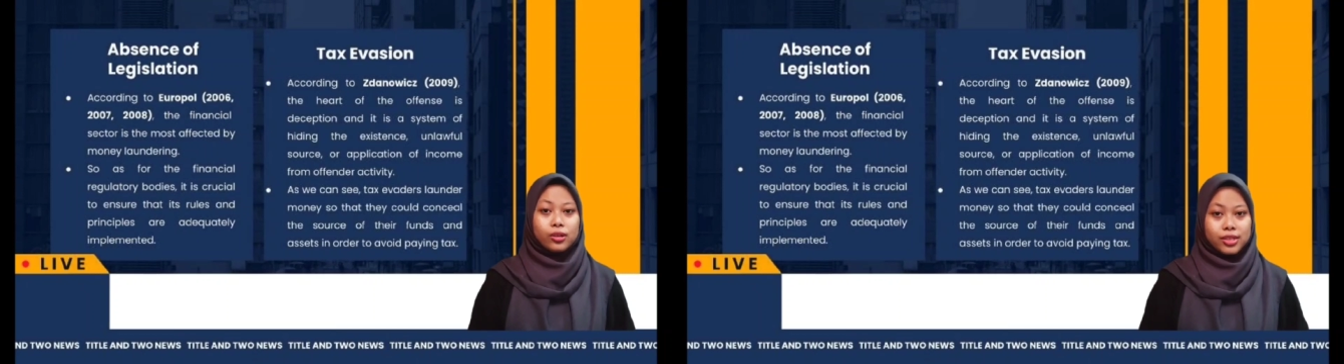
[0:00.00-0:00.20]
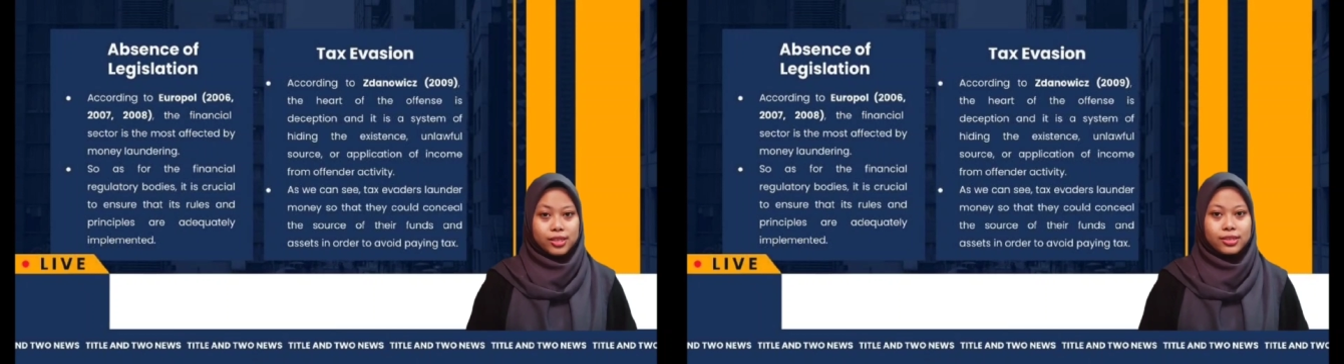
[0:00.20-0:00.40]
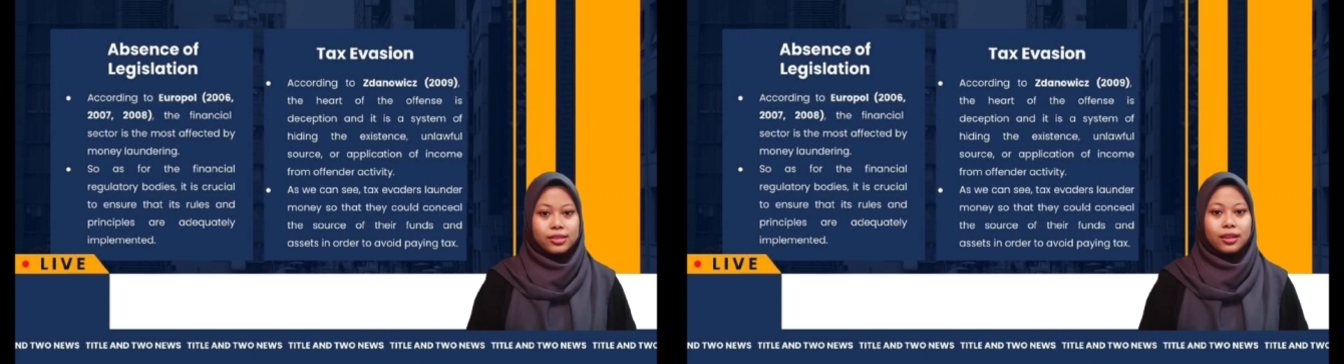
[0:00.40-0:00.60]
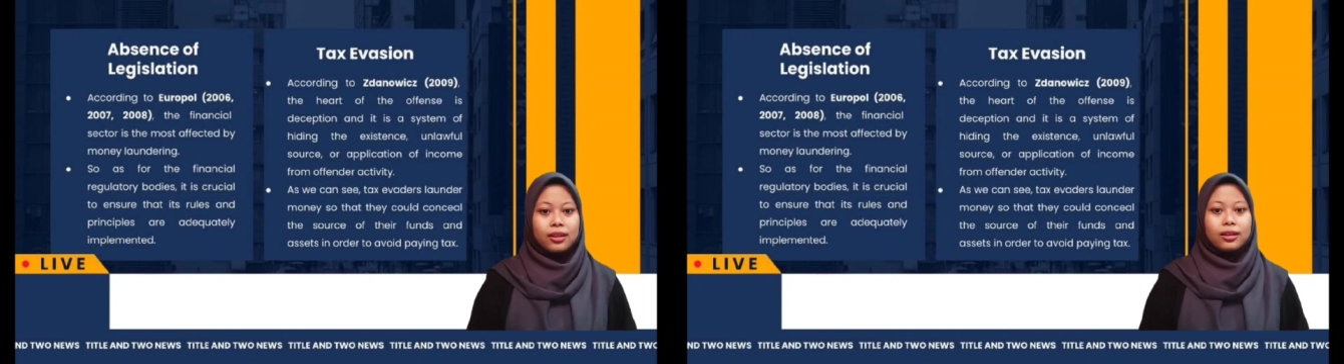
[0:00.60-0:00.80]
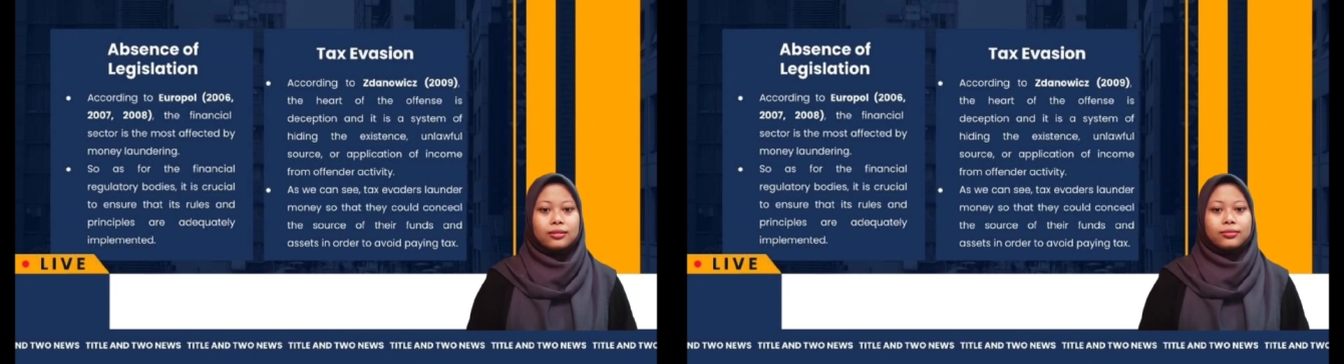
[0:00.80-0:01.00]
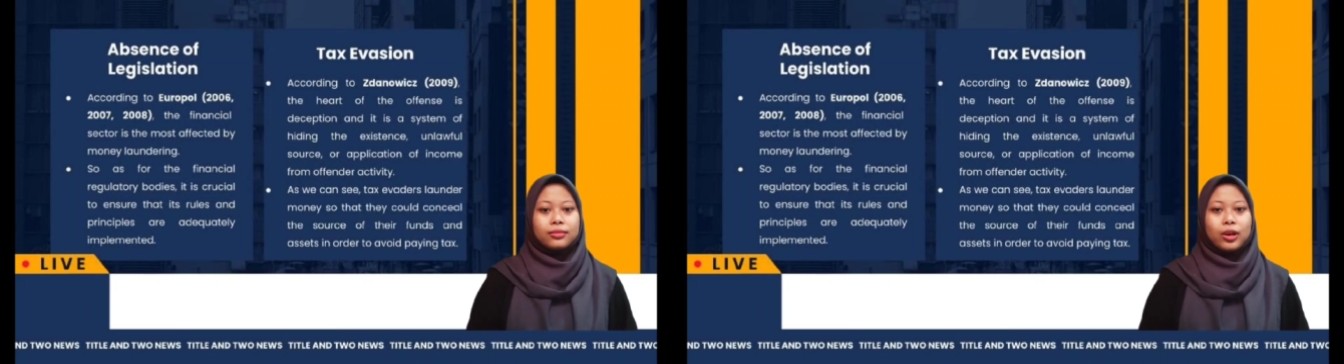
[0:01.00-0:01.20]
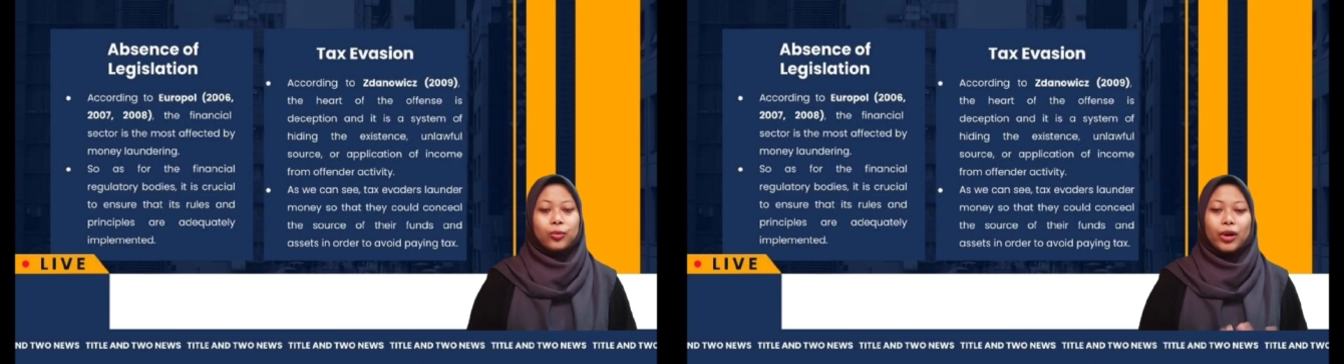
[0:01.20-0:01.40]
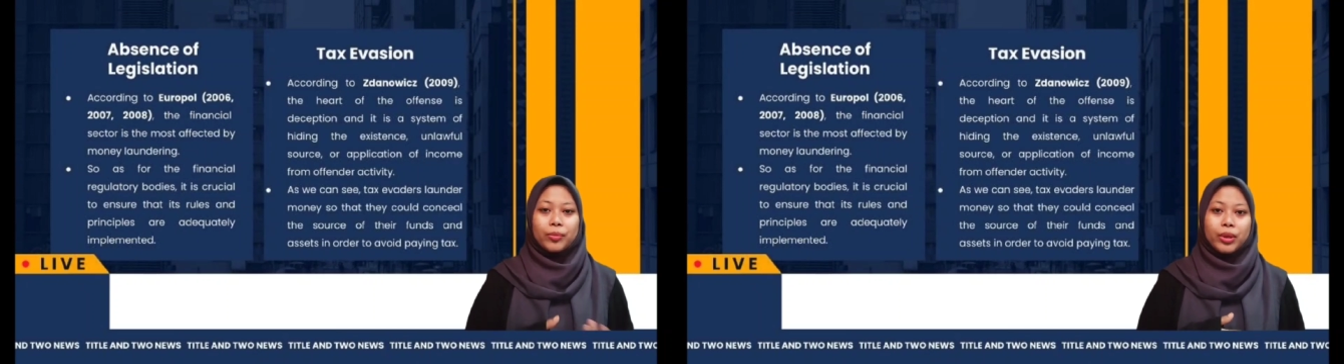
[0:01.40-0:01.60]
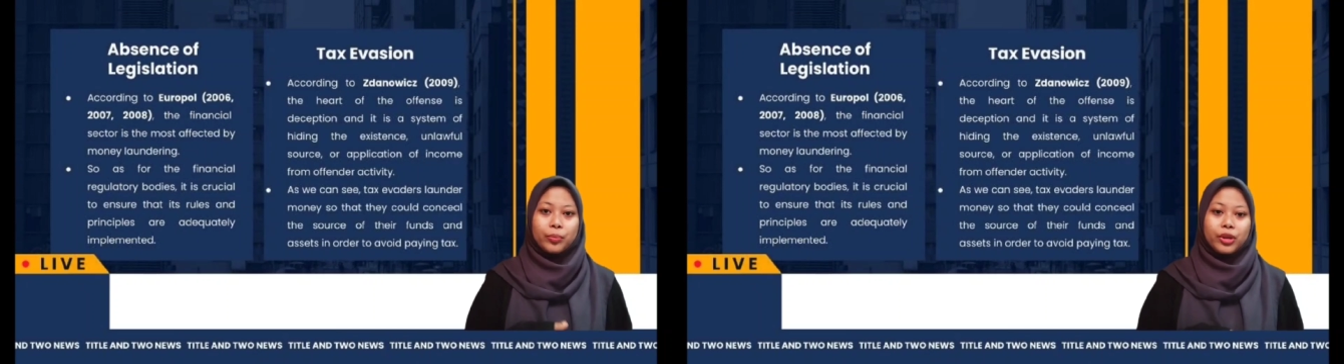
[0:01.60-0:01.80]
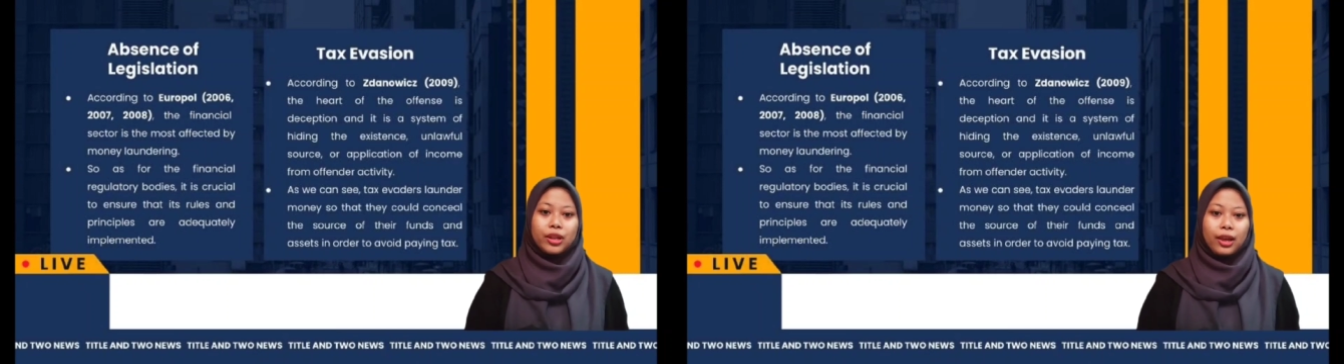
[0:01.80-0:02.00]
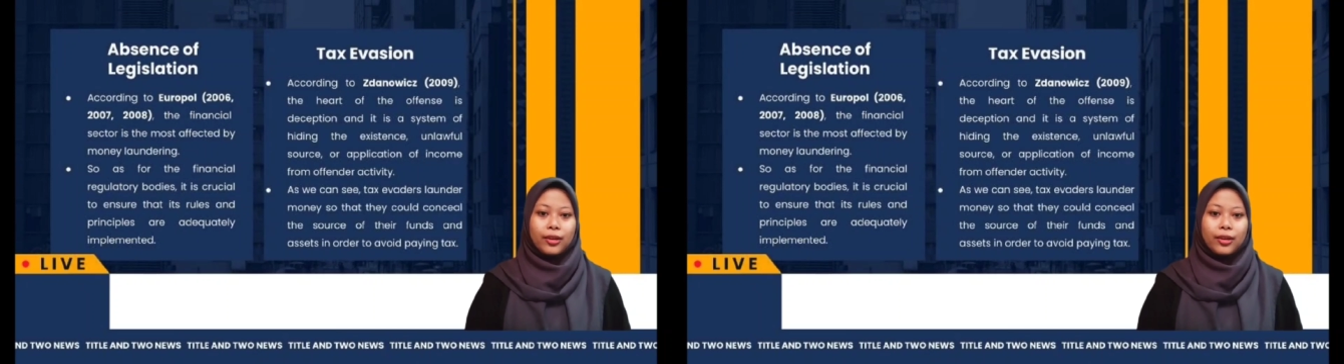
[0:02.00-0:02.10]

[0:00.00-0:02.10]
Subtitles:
causes why people